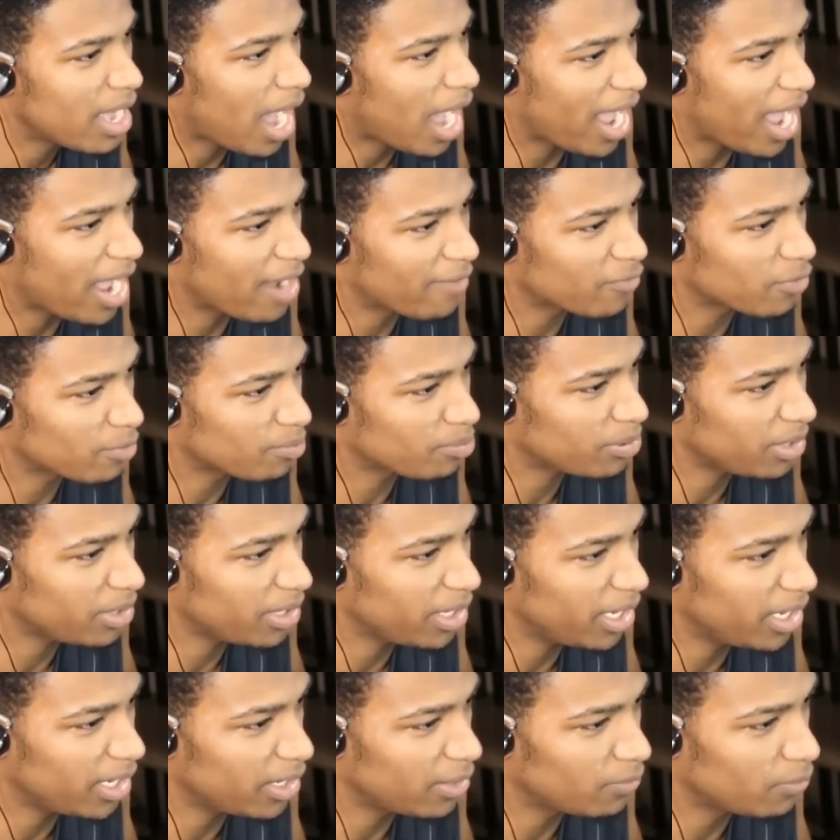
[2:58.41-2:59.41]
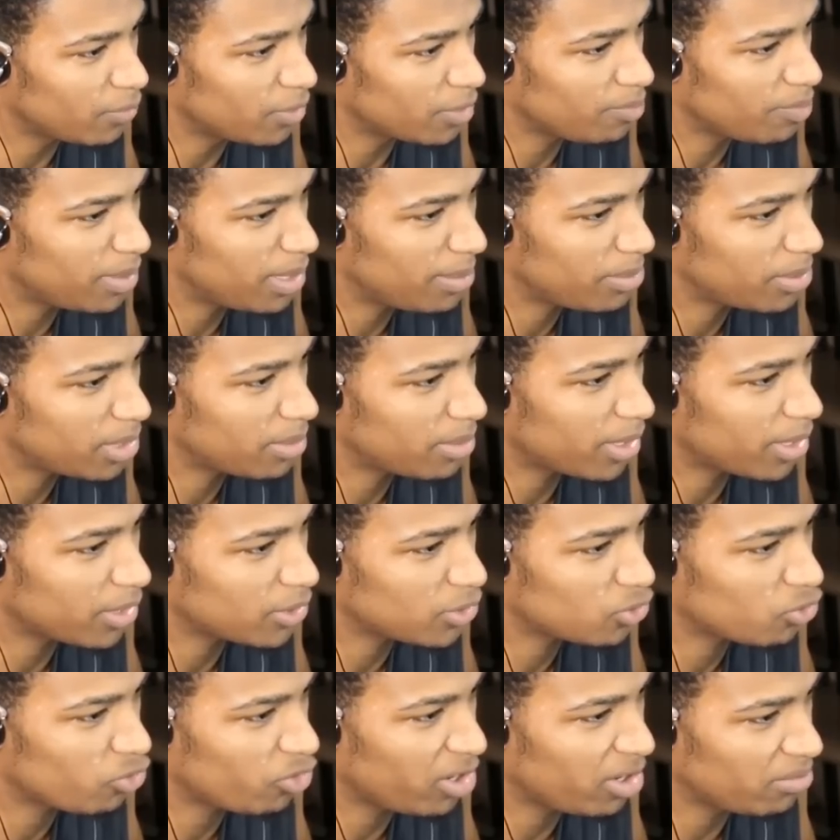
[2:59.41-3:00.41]
I ever played with people in my
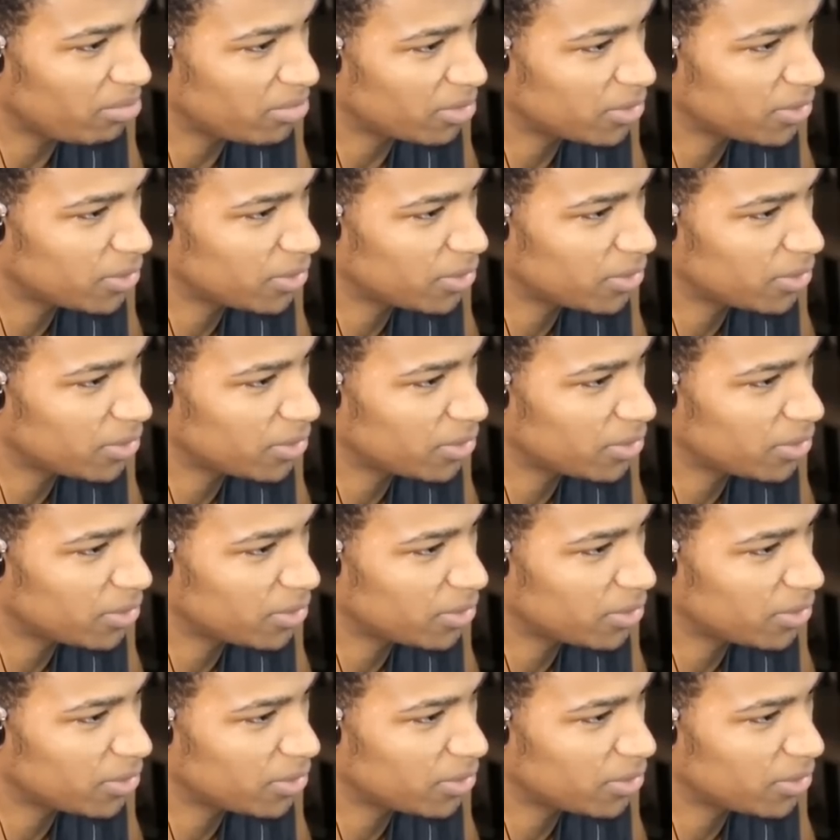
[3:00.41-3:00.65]
stream.